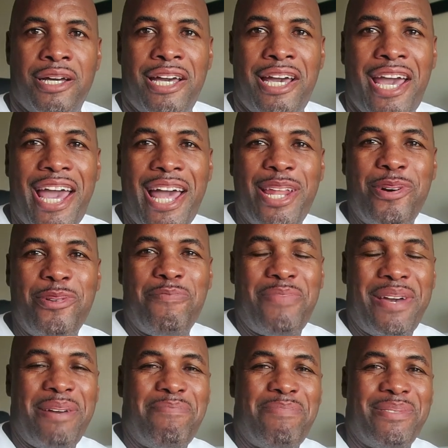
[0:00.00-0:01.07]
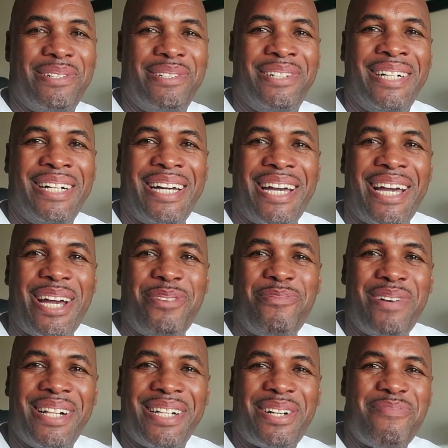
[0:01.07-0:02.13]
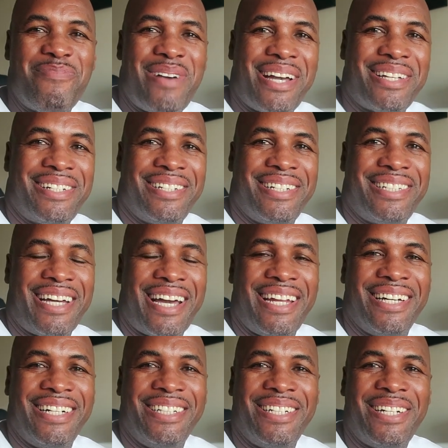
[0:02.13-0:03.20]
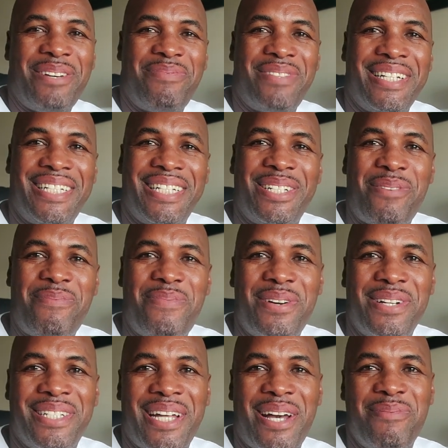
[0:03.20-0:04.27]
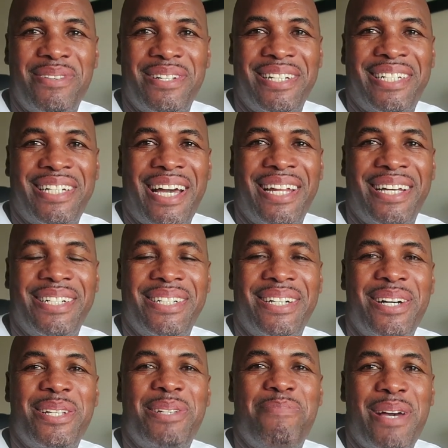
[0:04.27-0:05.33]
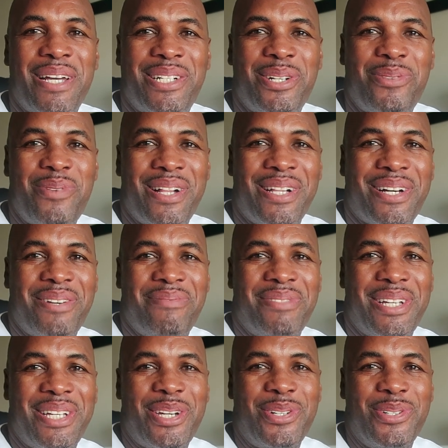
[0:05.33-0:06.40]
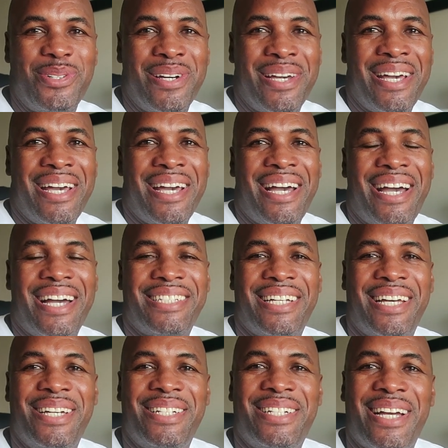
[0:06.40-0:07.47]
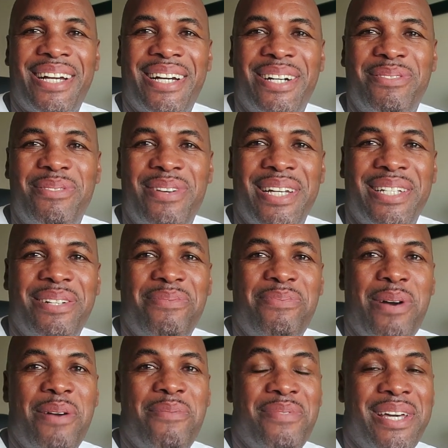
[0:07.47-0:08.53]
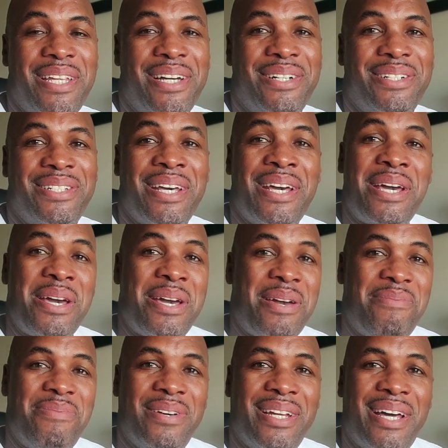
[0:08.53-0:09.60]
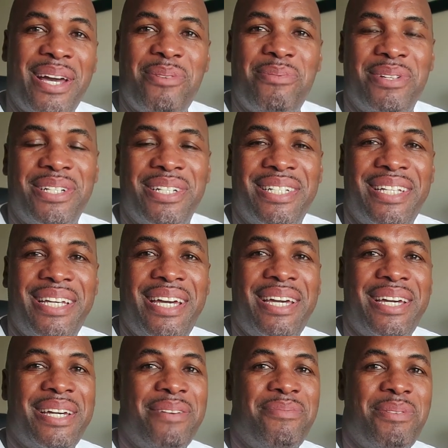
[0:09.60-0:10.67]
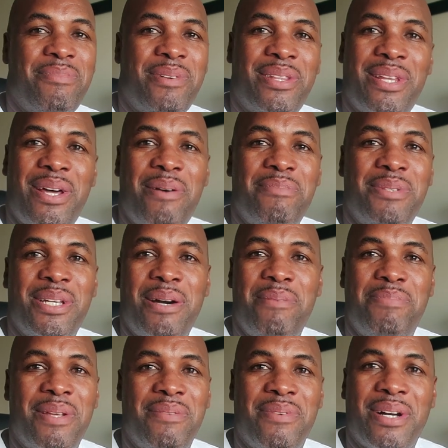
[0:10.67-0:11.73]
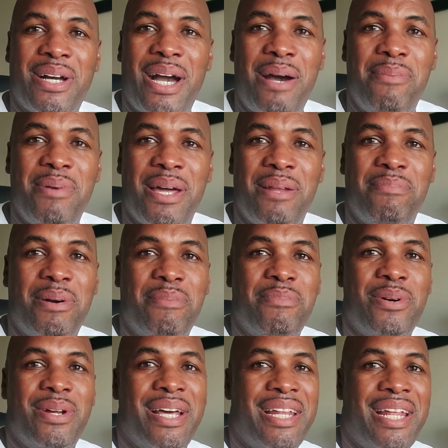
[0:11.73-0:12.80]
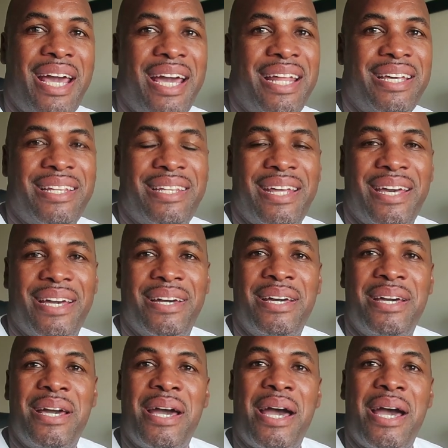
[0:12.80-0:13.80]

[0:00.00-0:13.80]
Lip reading: Hello people, and welcome back to the channel. If this is your first time on the channel, a special welcome to you. I ask that you check out the rest of my videos. If you like what you see, give them a thumbs up, leave a comment, but more than anything,